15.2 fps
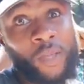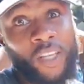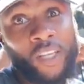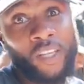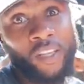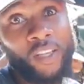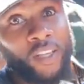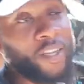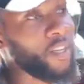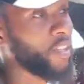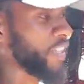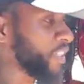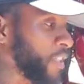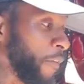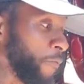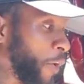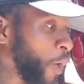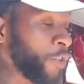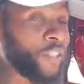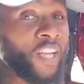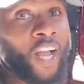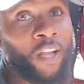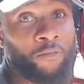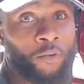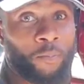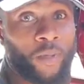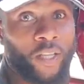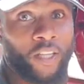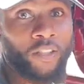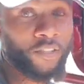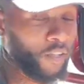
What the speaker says: me. This is the first time for me,